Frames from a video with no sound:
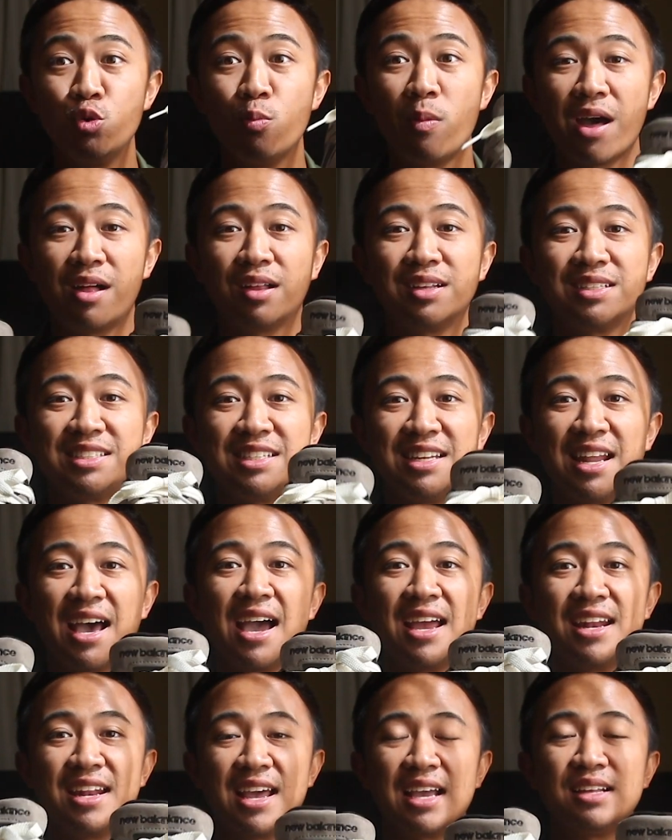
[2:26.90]
Balance
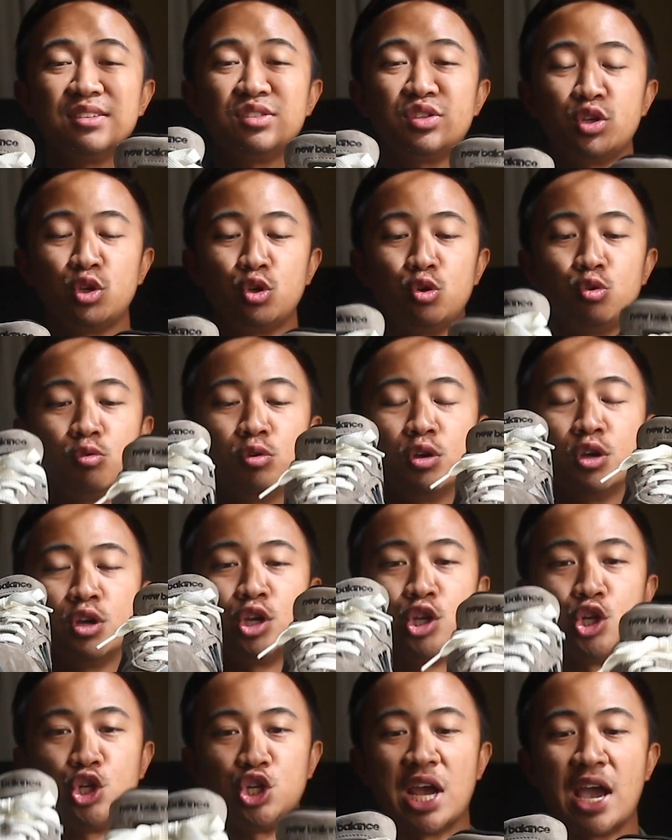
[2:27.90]
992
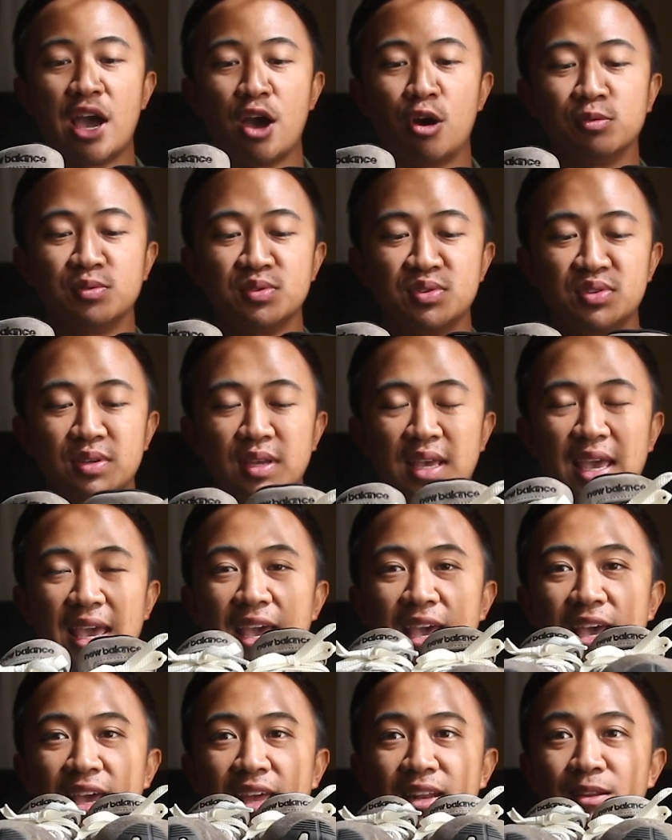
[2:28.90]
JJJJounds,
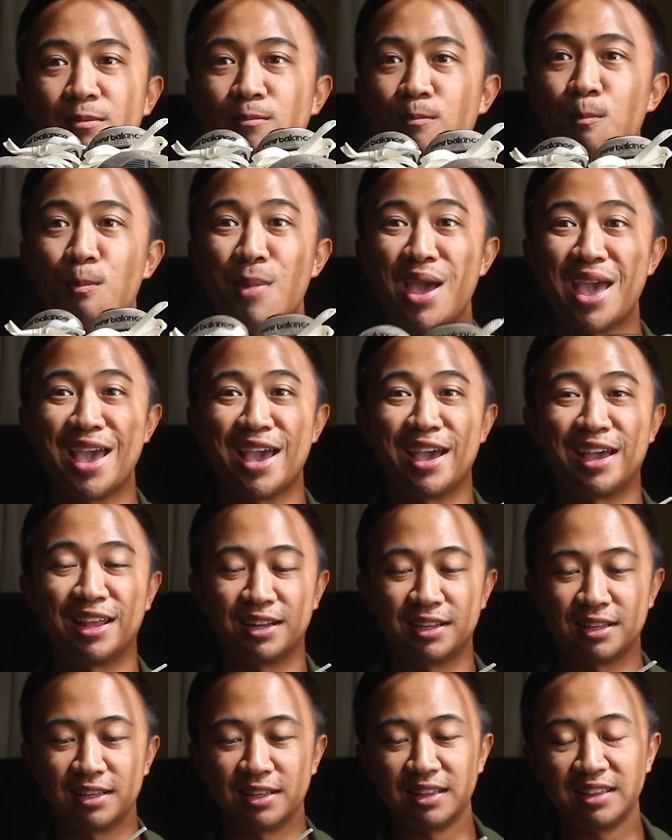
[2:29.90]
and
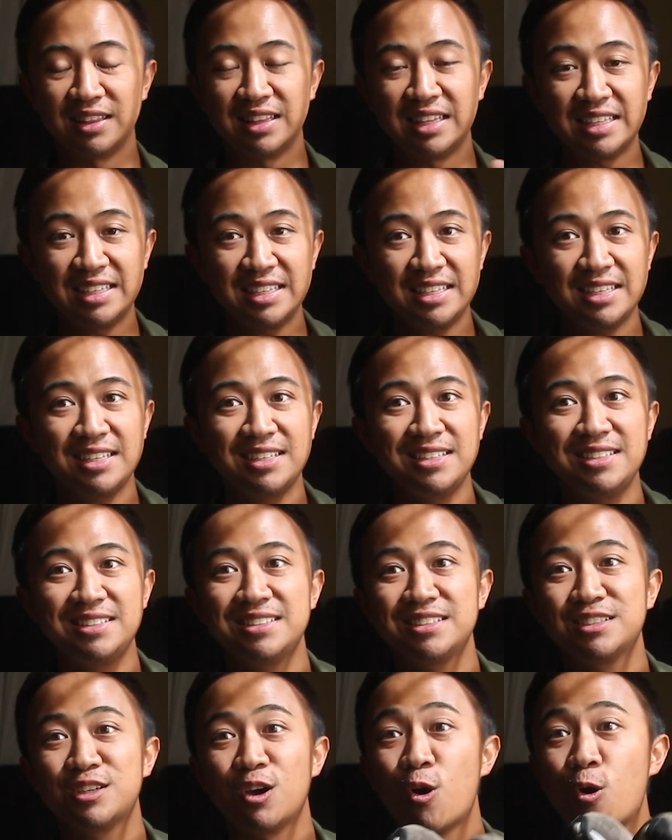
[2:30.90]
man,
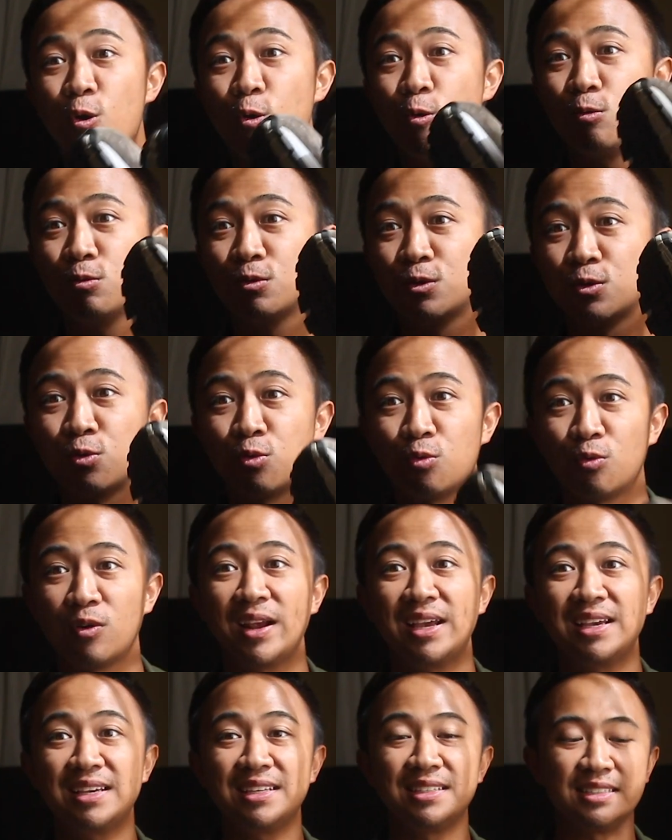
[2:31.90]
these go
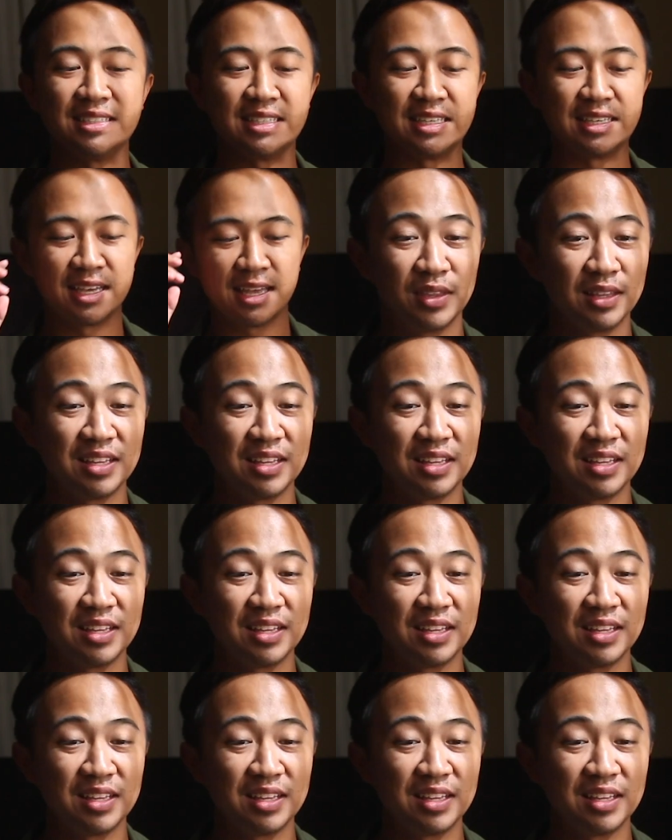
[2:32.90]
crazy.